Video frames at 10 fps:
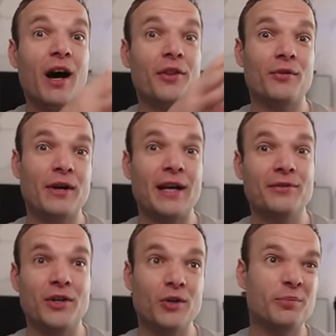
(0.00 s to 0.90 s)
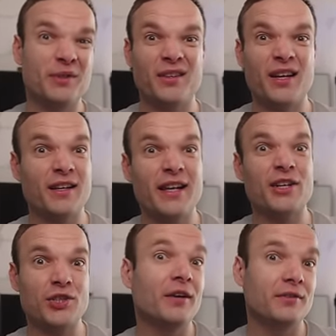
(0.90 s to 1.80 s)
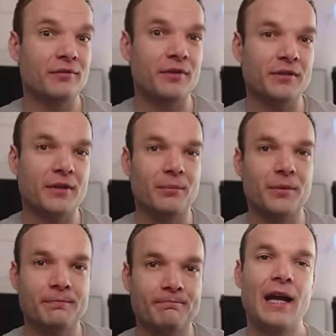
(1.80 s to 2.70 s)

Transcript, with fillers: other accounts open, like a cash ISA, for example.